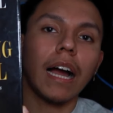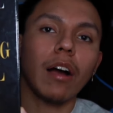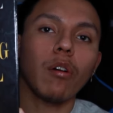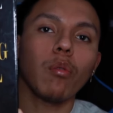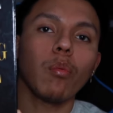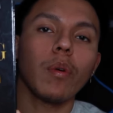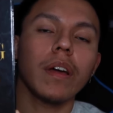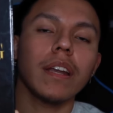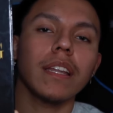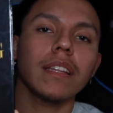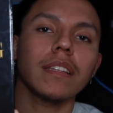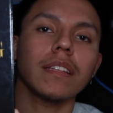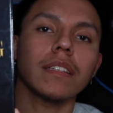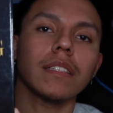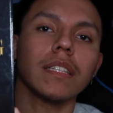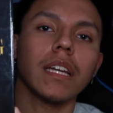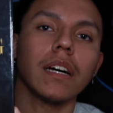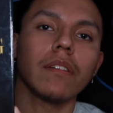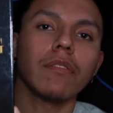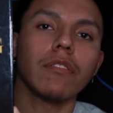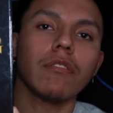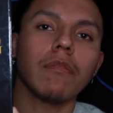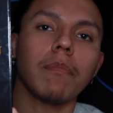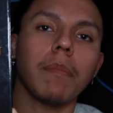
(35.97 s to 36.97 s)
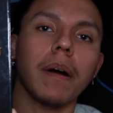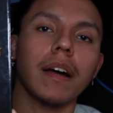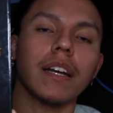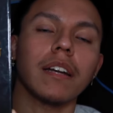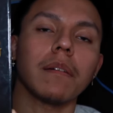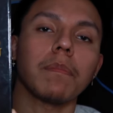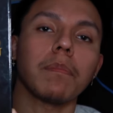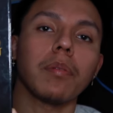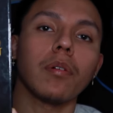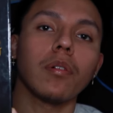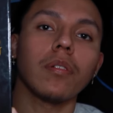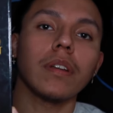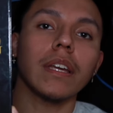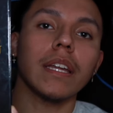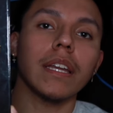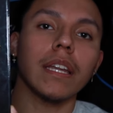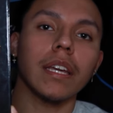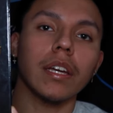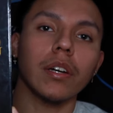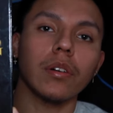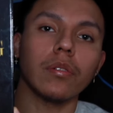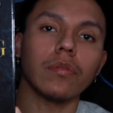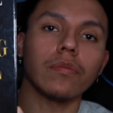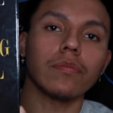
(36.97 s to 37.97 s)
Outwitting the Devil by
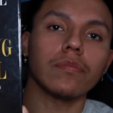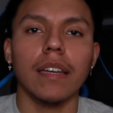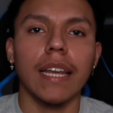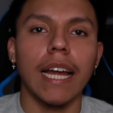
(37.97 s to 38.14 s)
Napoleon Hill